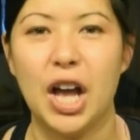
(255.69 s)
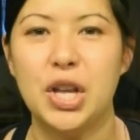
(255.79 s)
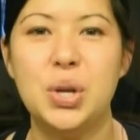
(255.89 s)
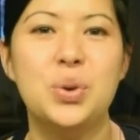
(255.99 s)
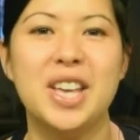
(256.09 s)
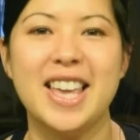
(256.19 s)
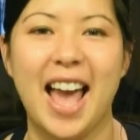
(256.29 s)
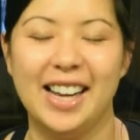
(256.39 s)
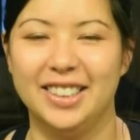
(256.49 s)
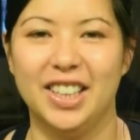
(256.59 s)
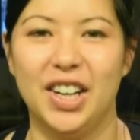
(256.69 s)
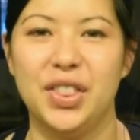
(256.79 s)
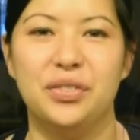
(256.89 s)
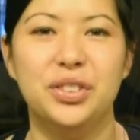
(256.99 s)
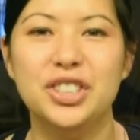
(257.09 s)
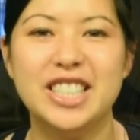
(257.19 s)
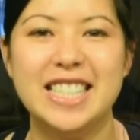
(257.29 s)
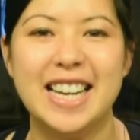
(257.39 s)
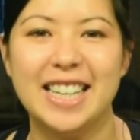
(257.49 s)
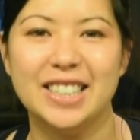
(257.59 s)
You can get the full
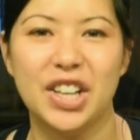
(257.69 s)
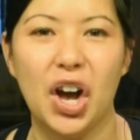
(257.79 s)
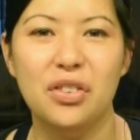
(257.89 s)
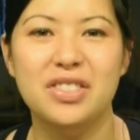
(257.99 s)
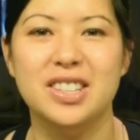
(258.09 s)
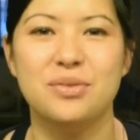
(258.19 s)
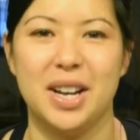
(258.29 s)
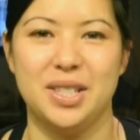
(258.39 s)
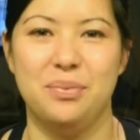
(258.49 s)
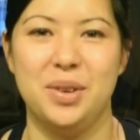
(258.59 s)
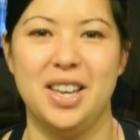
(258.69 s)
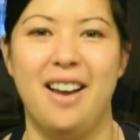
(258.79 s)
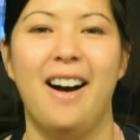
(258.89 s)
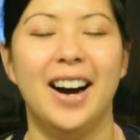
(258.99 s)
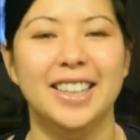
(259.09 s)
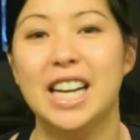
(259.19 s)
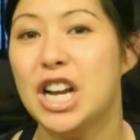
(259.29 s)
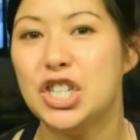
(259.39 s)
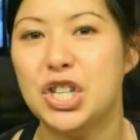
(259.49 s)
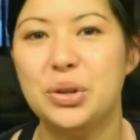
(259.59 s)
details of this recipe on
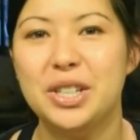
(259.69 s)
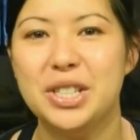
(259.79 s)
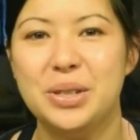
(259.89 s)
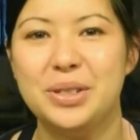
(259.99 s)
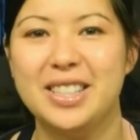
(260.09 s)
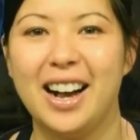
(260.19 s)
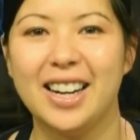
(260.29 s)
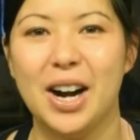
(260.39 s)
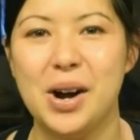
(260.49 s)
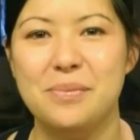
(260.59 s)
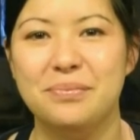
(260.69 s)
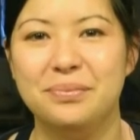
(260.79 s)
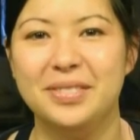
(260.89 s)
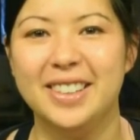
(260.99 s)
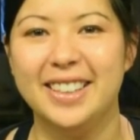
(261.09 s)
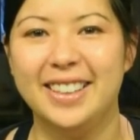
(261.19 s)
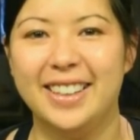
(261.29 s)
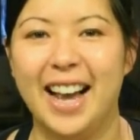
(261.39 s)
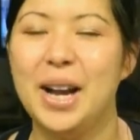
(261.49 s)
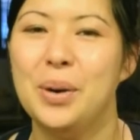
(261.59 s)
Chewy Chews dot com.
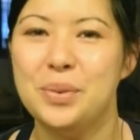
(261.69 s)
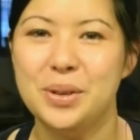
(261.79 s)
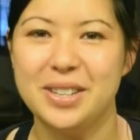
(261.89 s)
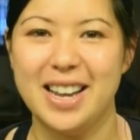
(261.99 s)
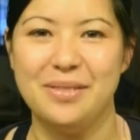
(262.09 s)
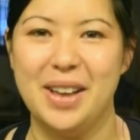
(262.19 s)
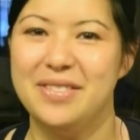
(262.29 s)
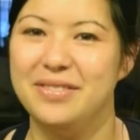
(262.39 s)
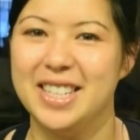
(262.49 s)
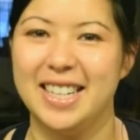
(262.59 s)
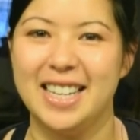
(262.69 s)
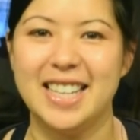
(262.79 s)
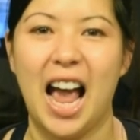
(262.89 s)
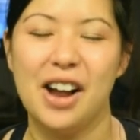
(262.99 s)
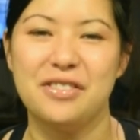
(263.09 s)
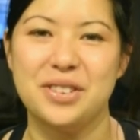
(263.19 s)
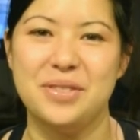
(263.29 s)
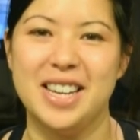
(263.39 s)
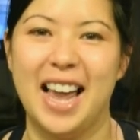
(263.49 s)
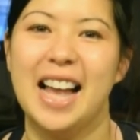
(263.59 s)
I hope you come and visit us every
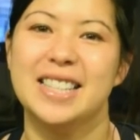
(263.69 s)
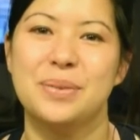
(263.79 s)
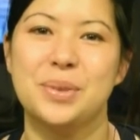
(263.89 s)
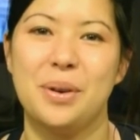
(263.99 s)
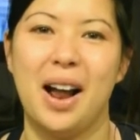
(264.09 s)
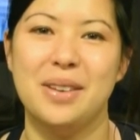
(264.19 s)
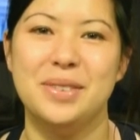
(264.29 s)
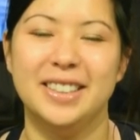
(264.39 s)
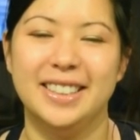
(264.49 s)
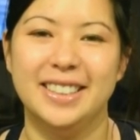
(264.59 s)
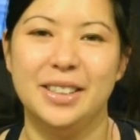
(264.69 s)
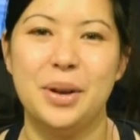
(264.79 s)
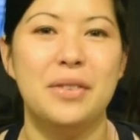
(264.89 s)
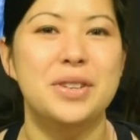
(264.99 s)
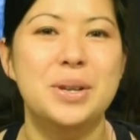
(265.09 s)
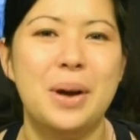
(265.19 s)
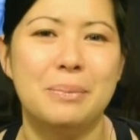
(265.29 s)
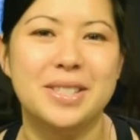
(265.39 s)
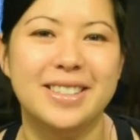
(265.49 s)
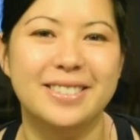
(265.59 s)
week and subscribe. We have new
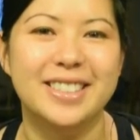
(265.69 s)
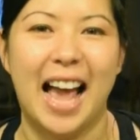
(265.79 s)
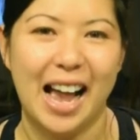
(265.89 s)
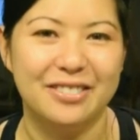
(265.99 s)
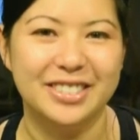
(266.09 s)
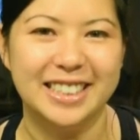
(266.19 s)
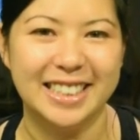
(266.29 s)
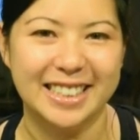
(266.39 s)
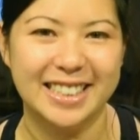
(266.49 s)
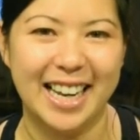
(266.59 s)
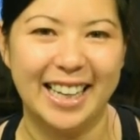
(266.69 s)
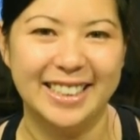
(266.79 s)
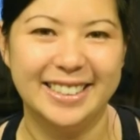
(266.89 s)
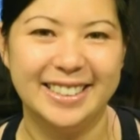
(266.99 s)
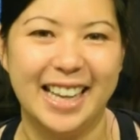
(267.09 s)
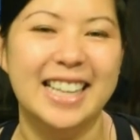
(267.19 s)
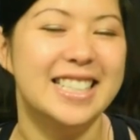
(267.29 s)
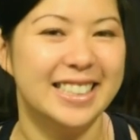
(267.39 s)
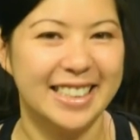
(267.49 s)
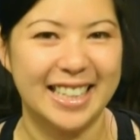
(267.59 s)
episodes every Thursday.
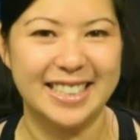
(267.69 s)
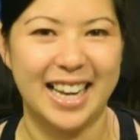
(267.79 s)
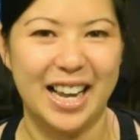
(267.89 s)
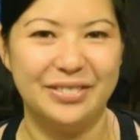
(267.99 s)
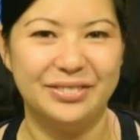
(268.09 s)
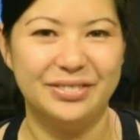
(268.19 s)
Until next time.